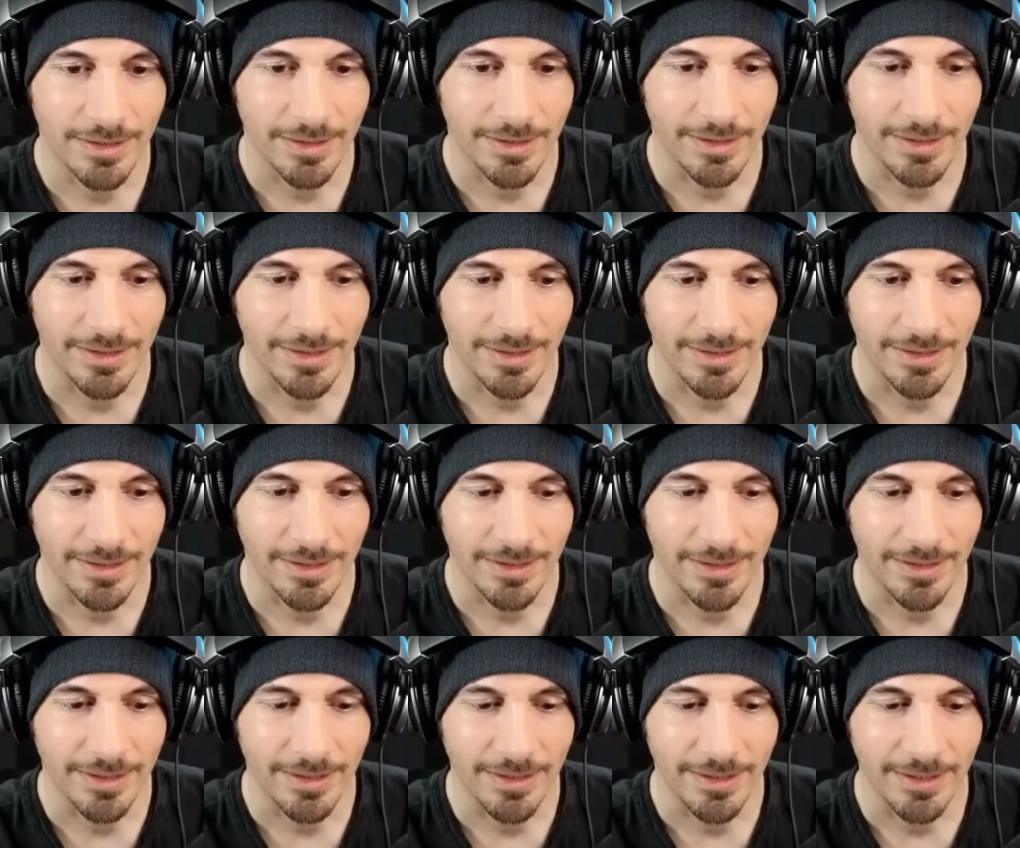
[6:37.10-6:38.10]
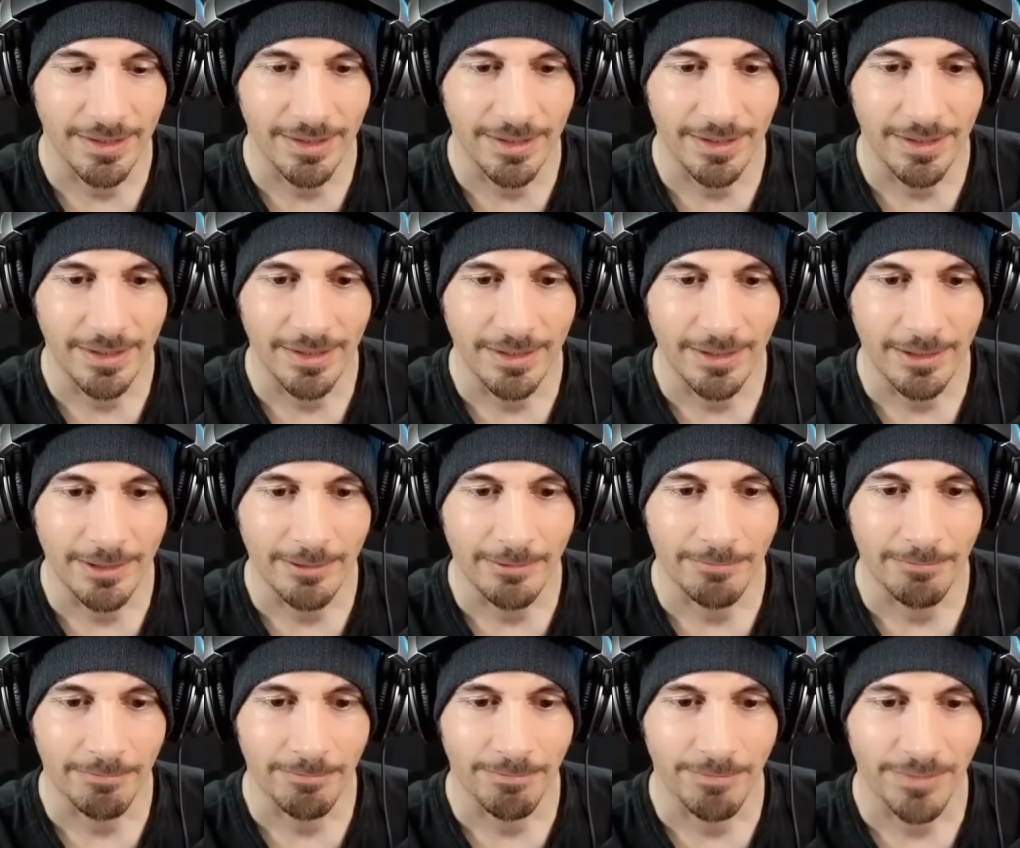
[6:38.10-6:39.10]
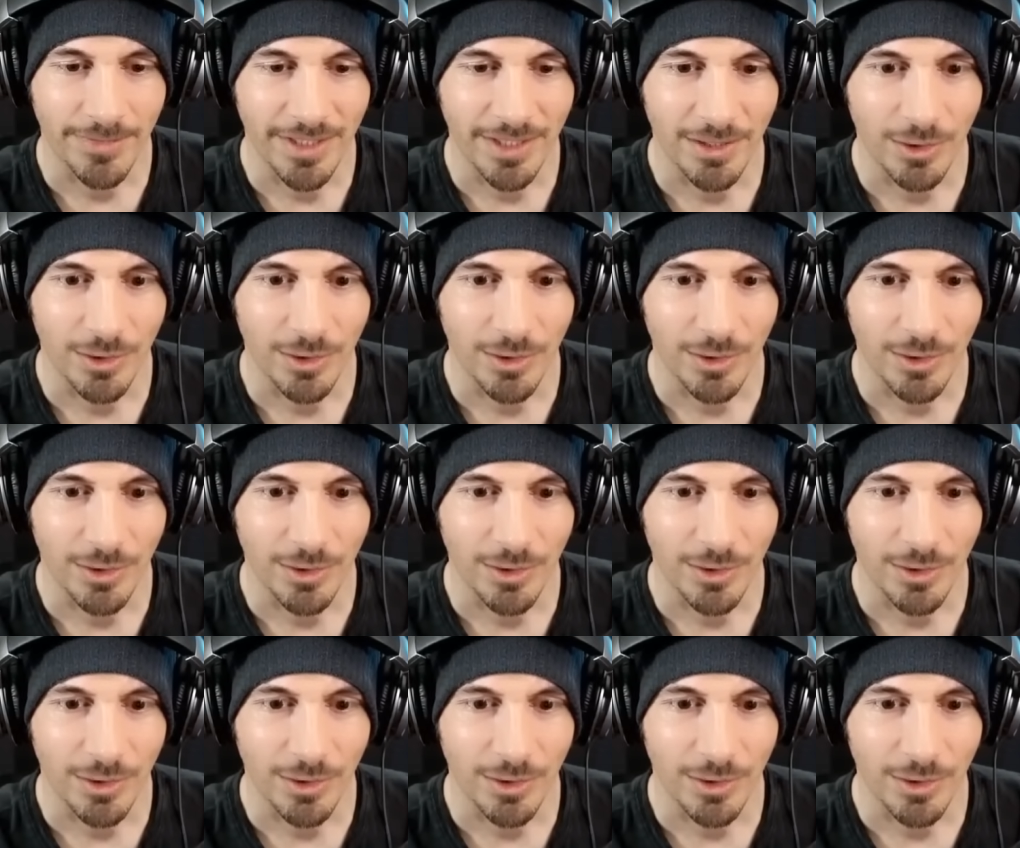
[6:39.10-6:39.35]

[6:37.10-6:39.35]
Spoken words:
(no one is talking)